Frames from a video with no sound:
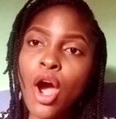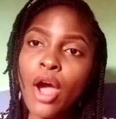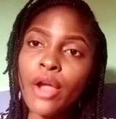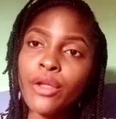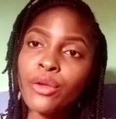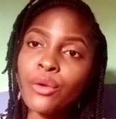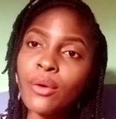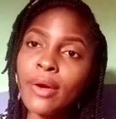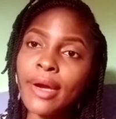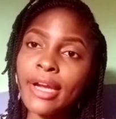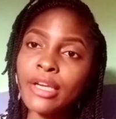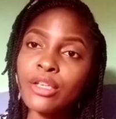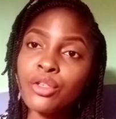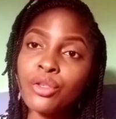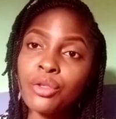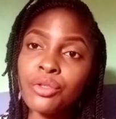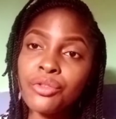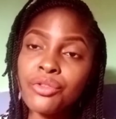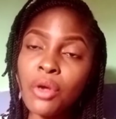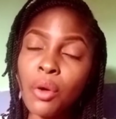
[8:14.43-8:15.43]
you can
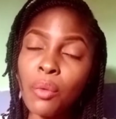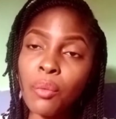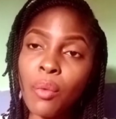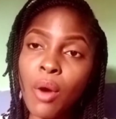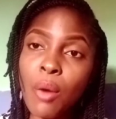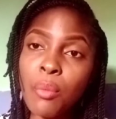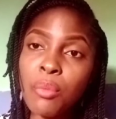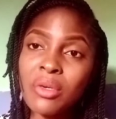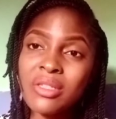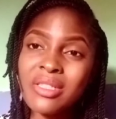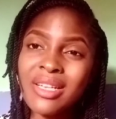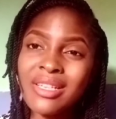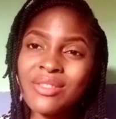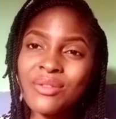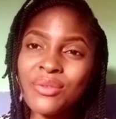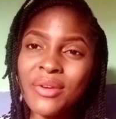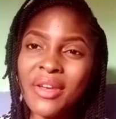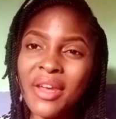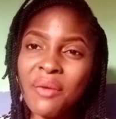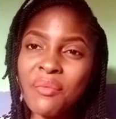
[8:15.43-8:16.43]
use your warm water to
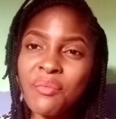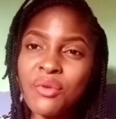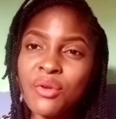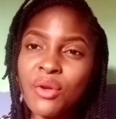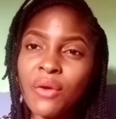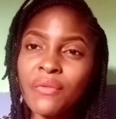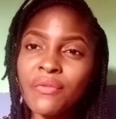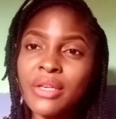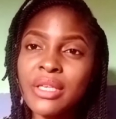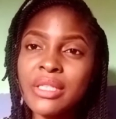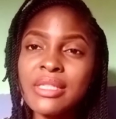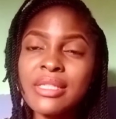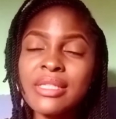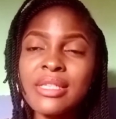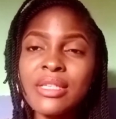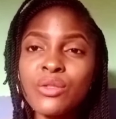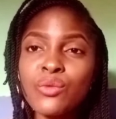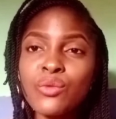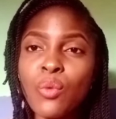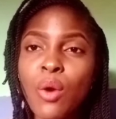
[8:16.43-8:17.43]
get rid of it.
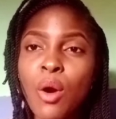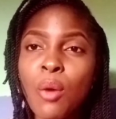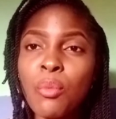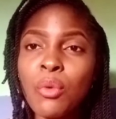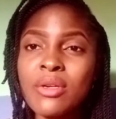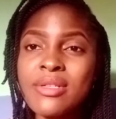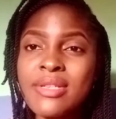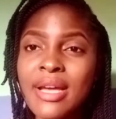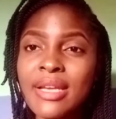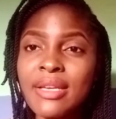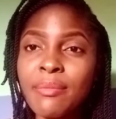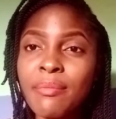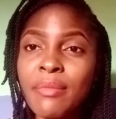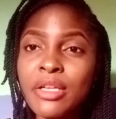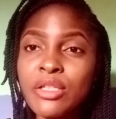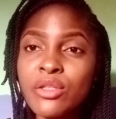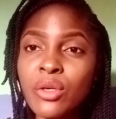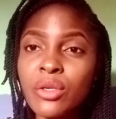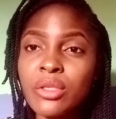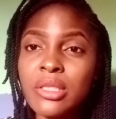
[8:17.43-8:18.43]
This warm water, the
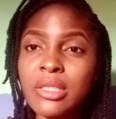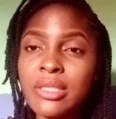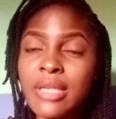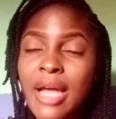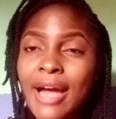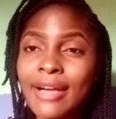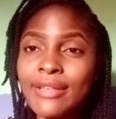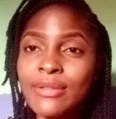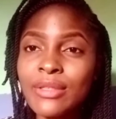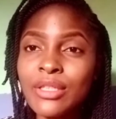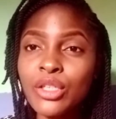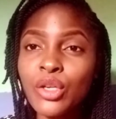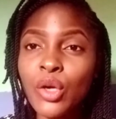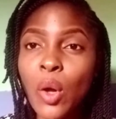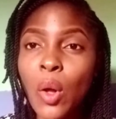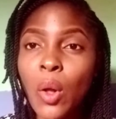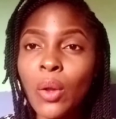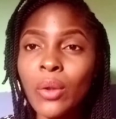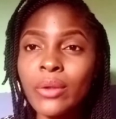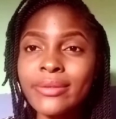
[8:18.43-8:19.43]
method is actually
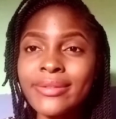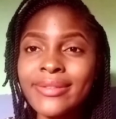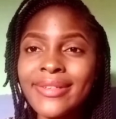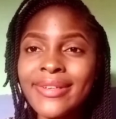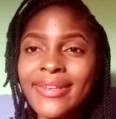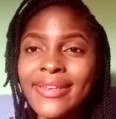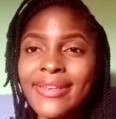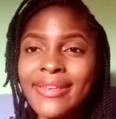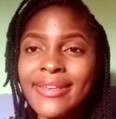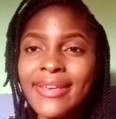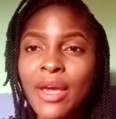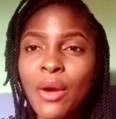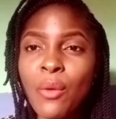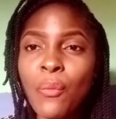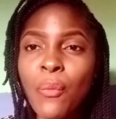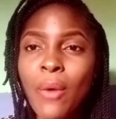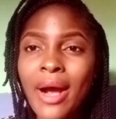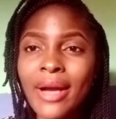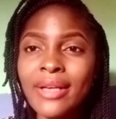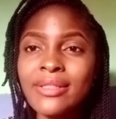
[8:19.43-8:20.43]
called
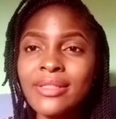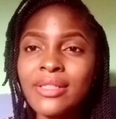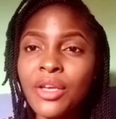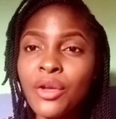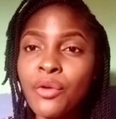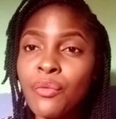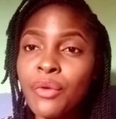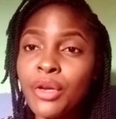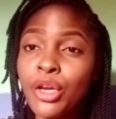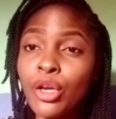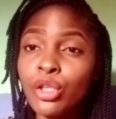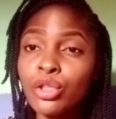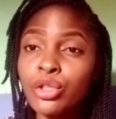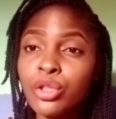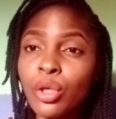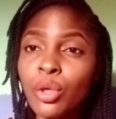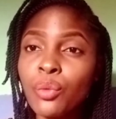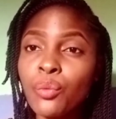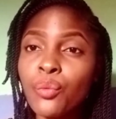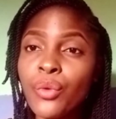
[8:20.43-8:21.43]
earwax
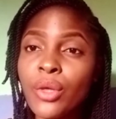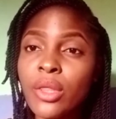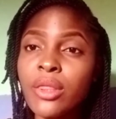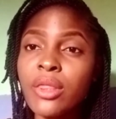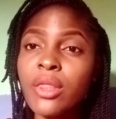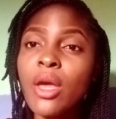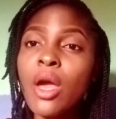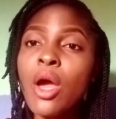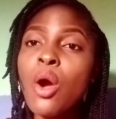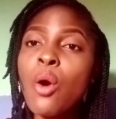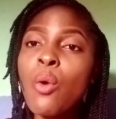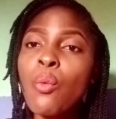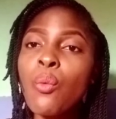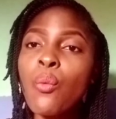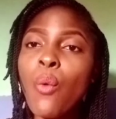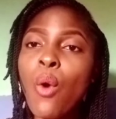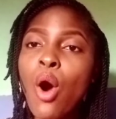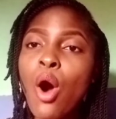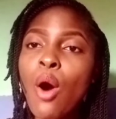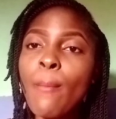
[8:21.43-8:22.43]
irrigation with
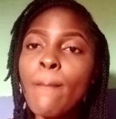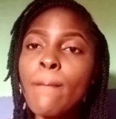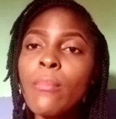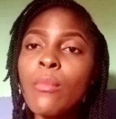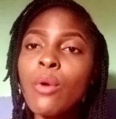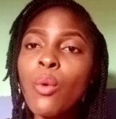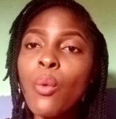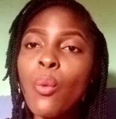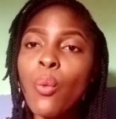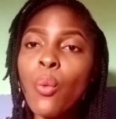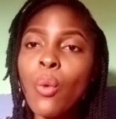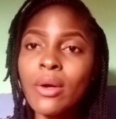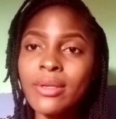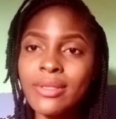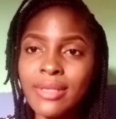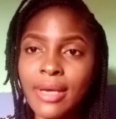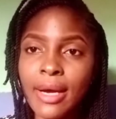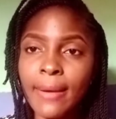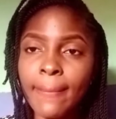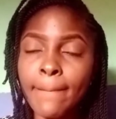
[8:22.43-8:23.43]
warm
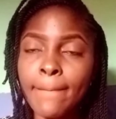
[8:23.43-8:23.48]
water.